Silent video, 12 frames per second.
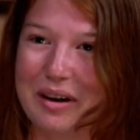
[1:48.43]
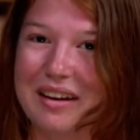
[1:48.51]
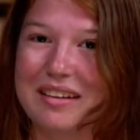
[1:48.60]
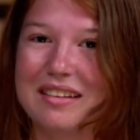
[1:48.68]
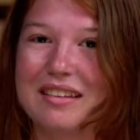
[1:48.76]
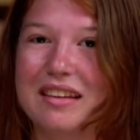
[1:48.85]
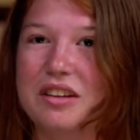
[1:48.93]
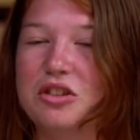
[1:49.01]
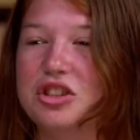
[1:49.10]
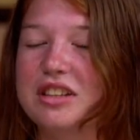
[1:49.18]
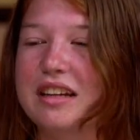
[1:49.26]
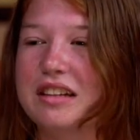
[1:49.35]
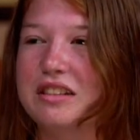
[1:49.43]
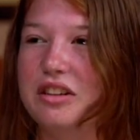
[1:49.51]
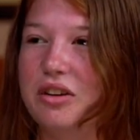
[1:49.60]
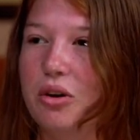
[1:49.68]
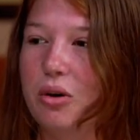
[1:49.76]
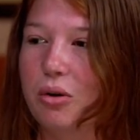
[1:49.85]
but you just get to
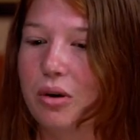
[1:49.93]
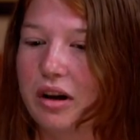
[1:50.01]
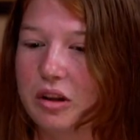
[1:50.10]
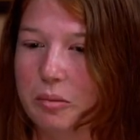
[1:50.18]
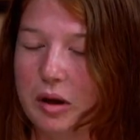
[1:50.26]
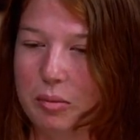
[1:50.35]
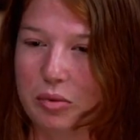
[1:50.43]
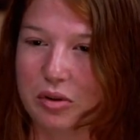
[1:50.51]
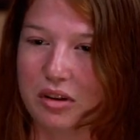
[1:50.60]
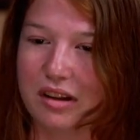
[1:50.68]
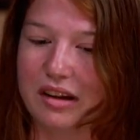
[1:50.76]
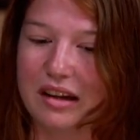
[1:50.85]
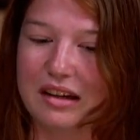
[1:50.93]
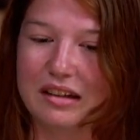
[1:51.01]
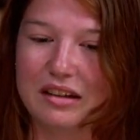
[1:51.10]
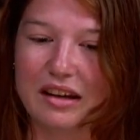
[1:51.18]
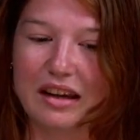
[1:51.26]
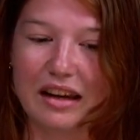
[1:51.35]
know other people
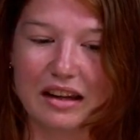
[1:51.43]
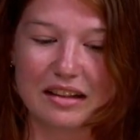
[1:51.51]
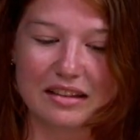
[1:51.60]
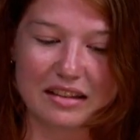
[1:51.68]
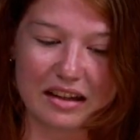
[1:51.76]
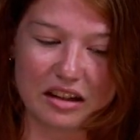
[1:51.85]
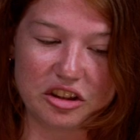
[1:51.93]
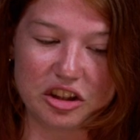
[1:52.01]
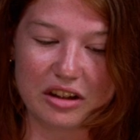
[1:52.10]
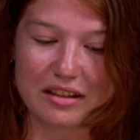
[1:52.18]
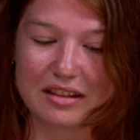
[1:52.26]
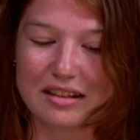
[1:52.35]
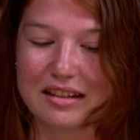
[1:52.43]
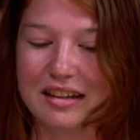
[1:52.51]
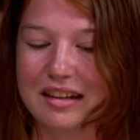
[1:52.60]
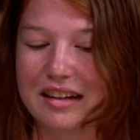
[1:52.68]
and kids, and just